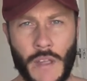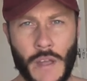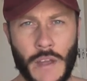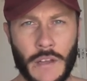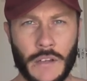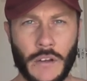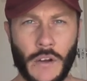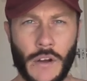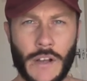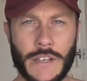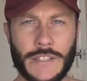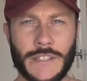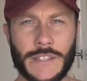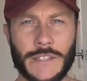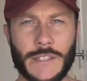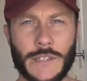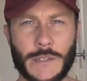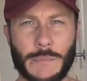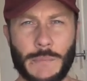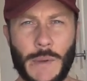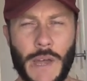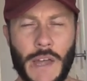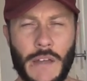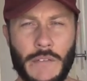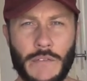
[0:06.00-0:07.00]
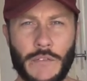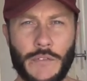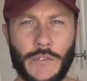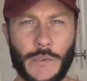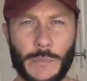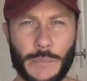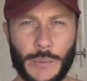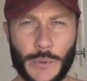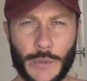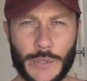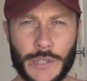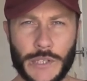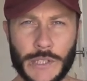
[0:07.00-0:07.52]
Hey guys, this is Ben
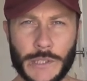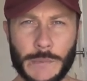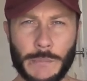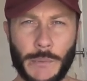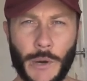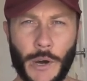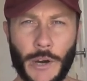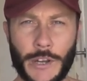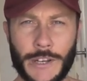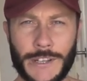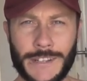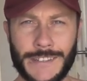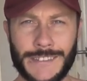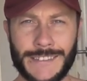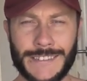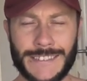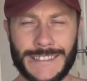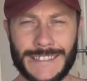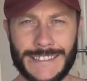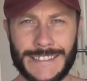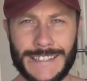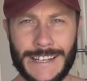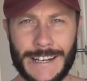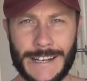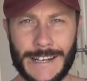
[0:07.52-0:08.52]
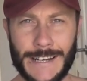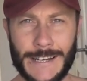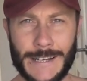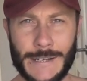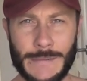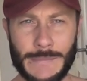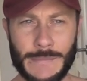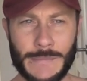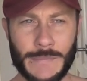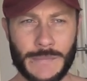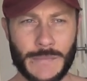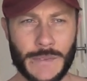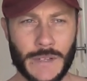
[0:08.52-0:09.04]
from Project Spiden.
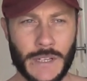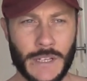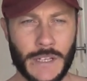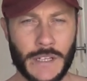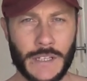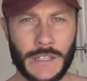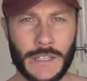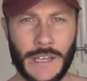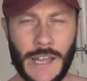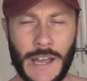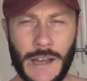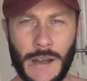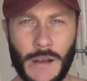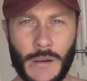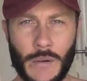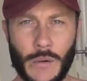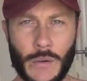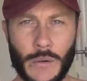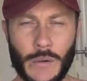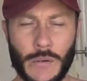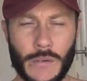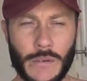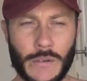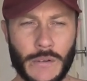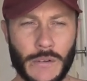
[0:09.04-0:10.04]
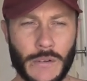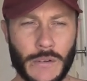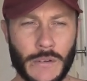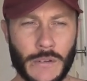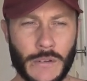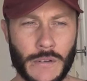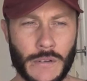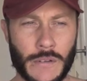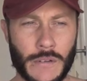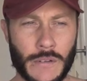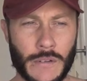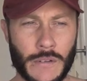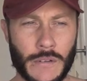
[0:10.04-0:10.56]
Now,
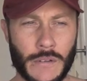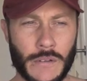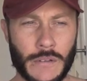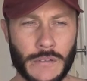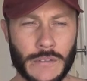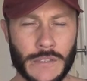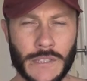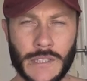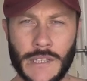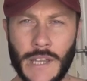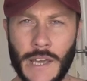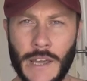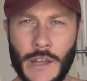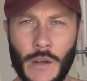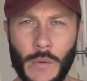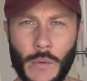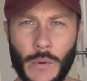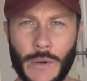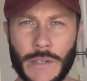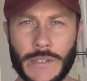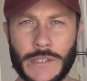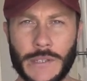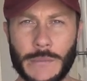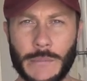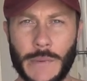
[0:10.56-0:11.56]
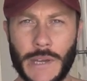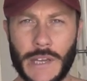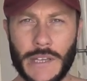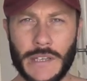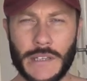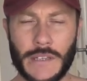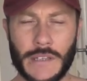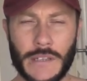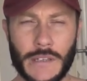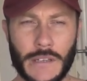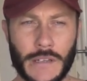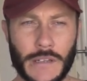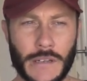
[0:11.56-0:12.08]
today I wanted to
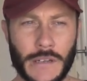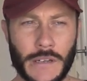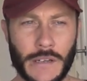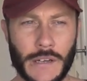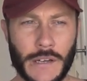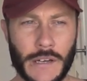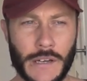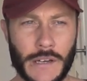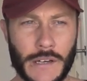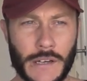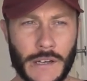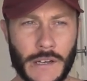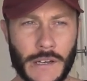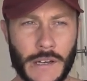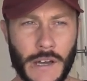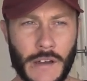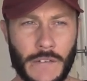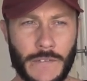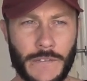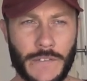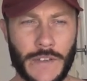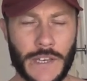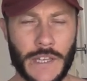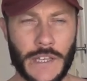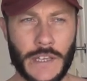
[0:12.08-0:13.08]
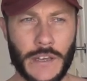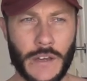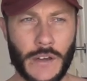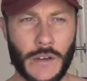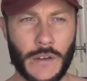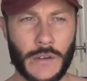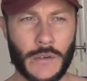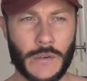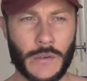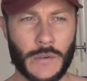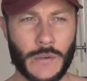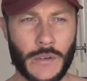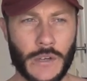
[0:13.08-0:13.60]
make a
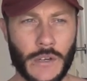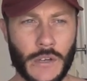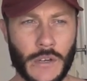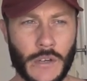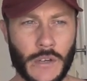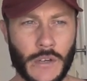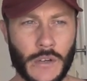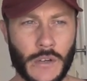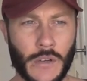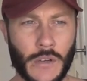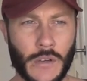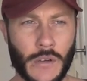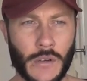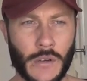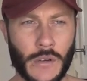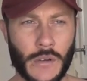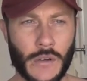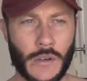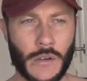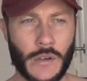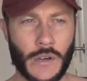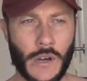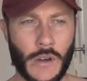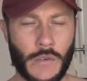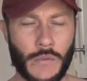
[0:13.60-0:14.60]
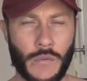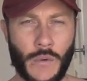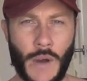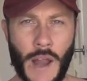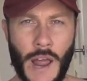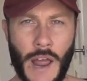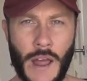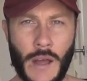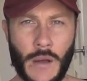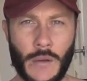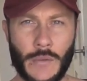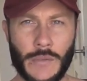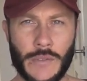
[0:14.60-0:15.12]
video
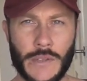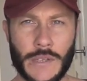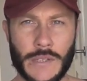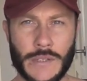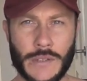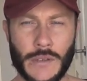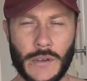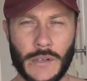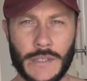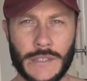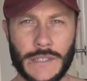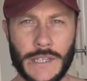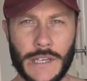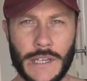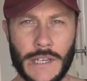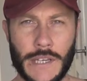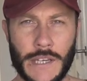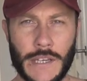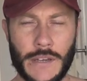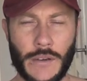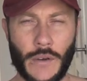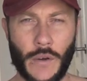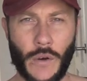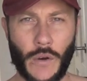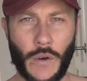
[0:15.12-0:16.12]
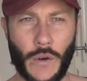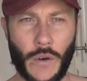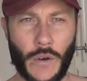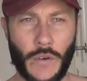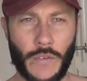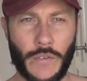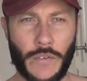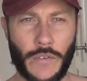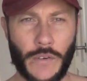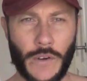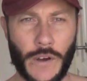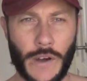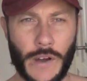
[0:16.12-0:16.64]
around this idea
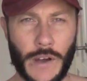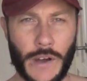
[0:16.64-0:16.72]
of,